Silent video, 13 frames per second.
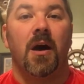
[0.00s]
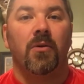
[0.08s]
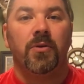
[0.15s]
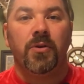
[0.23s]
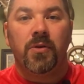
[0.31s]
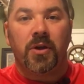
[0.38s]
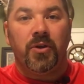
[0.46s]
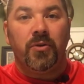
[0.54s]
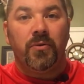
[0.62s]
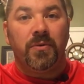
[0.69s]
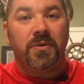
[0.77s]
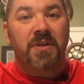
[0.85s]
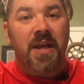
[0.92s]
All you can
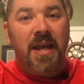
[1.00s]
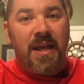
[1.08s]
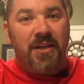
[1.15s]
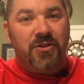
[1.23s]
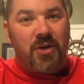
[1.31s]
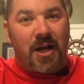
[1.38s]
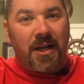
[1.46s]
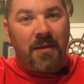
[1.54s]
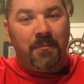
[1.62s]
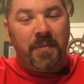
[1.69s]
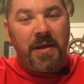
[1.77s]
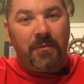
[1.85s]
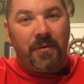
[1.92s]
do is try to
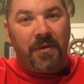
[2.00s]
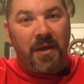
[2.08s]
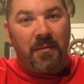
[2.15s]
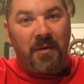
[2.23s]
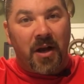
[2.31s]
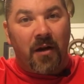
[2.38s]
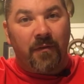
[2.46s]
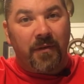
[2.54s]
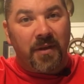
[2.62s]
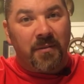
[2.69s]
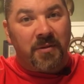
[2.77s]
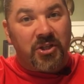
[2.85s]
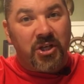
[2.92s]
compete with them and offer
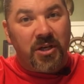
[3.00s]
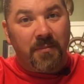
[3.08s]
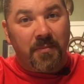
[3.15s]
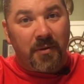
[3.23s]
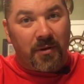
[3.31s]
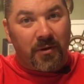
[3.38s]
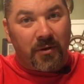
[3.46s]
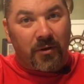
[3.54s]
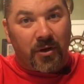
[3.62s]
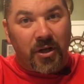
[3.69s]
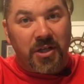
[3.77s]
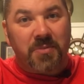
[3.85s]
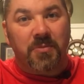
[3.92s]
them your
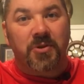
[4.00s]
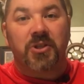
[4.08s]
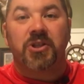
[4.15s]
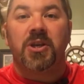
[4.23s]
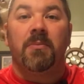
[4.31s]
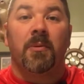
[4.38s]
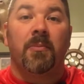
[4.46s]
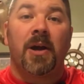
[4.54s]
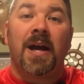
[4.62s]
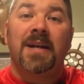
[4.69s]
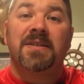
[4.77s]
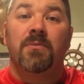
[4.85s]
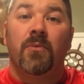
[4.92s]
customers a cheaper
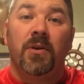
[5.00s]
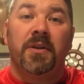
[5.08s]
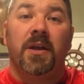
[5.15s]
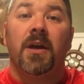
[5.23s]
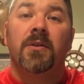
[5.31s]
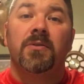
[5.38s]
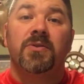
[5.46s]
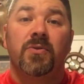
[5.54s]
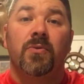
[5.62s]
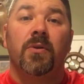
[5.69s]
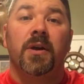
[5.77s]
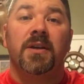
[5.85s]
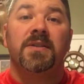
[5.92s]
price than what the other
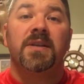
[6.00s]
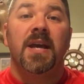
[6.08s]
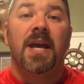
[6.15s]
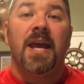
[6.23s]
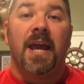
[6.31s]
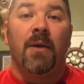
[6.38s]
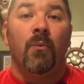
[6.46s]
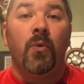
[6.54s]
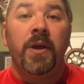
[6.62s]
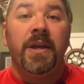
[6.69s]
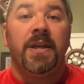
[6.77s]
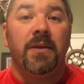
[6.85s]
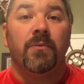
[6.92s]
store is. And
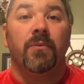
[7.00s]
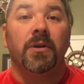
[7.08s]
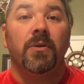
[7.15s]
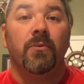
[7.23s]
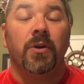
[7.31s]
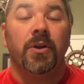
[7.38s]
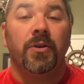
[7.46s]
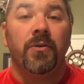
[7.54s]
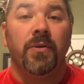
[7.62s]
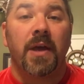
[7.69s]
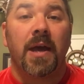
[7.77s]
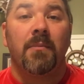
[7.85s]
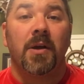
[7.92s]
we didn't really want to do
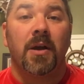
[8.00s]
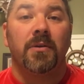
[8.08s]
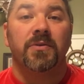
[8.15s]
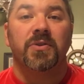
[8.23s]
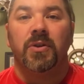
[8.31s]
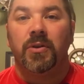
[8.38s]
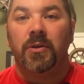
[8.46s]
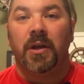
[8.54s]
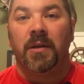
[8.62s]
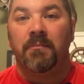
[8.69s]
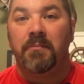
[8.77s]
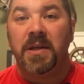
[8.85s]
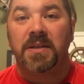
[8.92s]
that, because
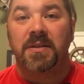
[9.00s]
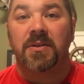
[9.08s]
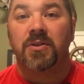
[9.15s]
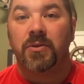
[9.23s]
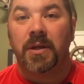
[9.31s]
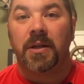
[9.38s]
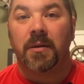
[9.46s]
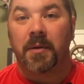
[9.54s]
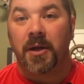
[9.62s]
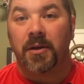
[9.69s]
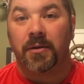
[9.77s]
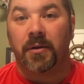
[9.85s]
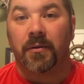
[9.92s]
in business you end up
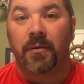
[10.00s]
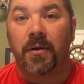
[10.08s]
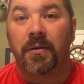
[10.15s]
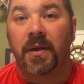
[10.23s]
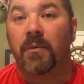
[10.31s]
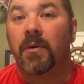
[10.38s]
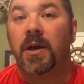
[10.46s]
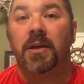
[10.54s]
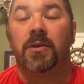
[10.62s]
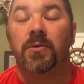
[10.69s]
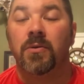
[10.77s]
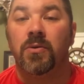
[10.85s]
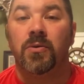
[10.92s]
cutting your throat that way.
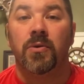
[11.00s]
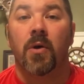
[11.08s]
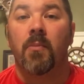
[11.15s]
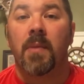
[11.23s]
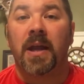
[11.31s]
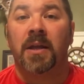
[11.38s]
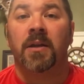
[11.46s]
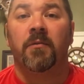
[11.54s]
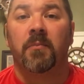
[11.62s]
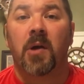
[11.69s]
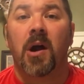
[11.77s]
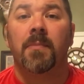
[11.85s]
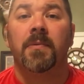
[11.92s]
You don't make enough
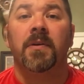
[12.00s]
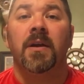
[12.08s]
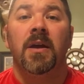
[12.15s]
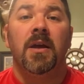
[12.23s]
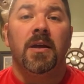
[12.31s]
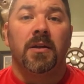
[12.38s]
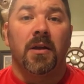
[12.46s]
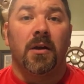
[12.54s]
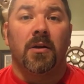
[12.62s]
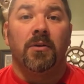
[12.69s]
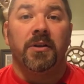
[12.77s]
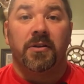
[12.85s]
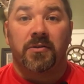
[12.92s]
profit, not
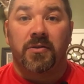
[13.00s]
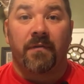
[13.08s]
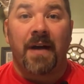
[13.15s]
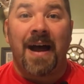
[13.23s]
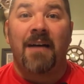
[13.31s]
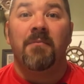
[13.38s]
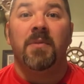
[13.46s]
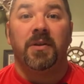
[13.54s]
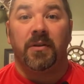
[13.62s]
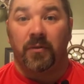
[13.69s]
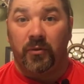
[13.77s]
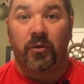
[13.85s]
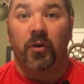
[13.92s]
only to survive, but
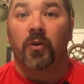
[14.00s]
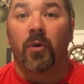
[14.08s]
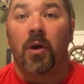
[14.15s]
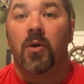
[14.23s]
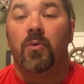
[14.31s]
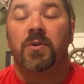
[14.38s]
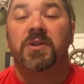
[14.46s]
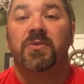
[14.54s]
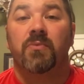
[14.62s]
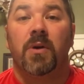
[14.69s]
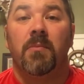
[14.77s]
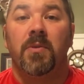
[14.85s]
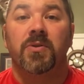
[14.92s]
to grow, which is
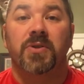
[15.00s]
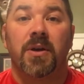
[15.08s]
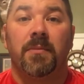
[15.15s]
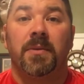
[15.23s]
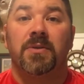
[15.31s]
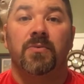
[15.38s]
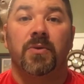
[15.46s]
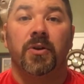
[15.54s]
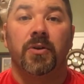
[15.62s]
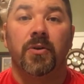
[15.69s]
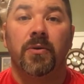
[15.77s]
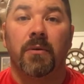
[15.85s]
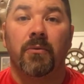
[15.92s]
what most companies want to
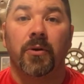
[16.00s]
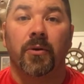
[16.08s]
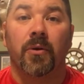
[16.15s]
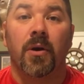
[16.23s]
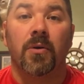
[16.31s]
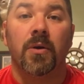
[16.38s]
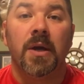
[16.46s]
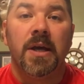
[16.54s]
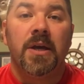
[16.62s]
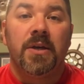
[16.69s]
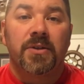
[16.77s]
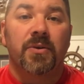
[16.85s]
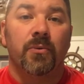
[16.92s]
do. They want to grow.
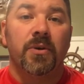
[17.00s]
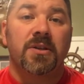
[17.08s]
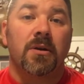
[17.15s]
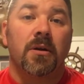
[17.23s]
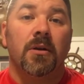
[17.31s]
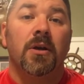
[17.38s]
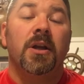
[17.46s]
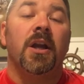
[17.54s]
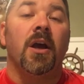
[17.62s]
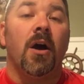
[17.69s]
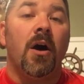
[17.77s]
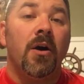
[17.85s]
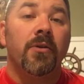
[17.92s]
So we started looking
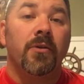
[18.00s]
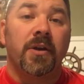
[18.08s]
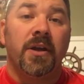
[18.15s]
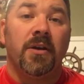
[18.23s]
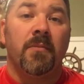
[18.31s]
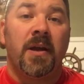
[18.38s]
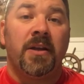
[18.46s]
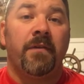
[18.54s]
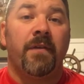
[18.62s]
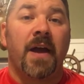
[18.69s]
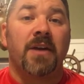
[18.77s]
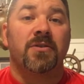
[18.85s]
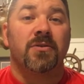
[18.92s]
at other gear
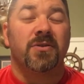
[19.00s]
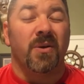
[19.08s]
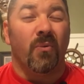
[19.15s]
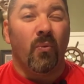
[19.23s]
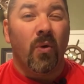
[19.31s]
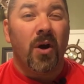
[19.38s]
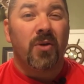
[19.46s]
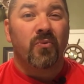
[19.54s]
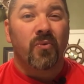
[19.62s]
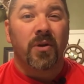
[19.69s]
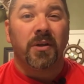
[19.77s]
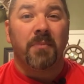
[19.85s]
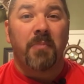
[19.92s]
manufacturers that wasn't
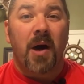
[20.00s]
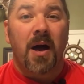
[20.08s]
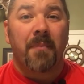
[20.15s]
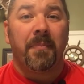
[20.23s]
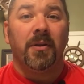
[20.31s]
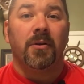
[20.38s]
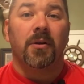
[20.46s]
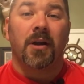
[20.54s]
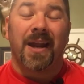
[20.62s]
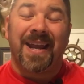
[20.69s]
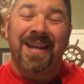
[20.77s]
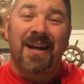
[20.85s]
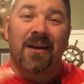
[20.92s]
really
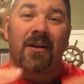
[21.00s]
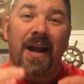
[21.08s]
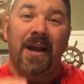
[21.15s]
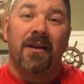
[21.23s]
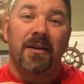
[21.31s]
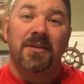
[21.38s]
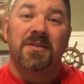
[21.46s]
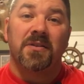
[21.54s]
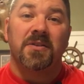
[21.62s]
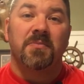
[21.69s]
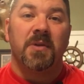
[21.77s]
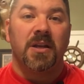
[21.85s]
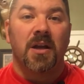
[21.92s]
popular in our area, so to
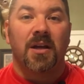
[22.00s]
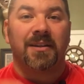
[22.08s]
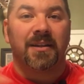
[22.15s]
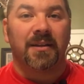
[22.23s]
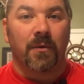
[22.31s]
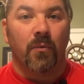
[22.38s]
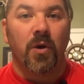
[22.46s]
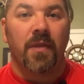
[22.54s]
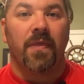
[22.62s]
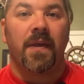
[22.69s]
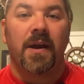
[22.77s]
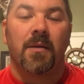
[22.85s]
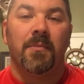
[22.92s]
speak. Not that they
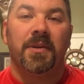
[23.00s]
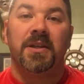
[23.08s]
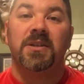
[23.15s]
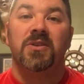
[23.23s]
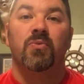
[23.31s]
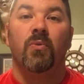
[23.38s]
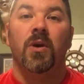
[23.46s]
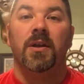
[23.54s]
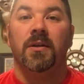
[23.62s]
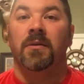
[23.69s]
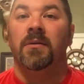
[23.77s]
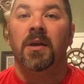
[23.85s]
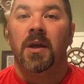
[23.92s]
wasn't there, but they just
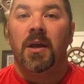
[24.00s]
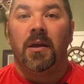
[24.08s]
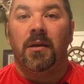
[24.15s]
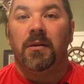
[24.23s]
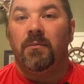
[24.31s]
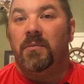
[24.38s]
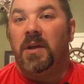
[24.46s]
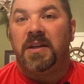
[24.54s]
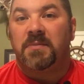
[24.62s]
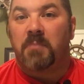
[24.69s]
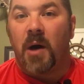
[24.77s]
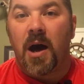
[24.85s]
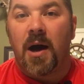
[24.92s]
wasn't as
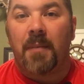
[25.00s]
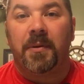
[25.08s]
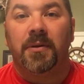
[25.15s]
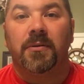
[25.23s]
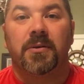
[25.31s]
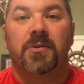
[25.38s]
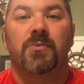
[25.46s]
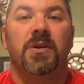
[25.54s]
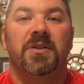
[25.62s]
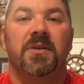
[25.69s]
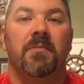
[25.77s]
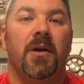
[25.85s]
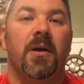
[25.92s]
popular as what
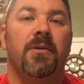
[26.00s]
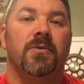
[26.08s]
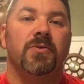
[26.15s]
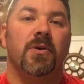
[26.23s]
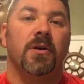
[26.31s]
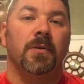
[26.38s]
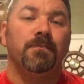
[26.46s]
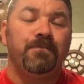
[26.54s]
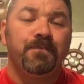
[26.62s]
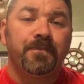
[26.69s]
some others are.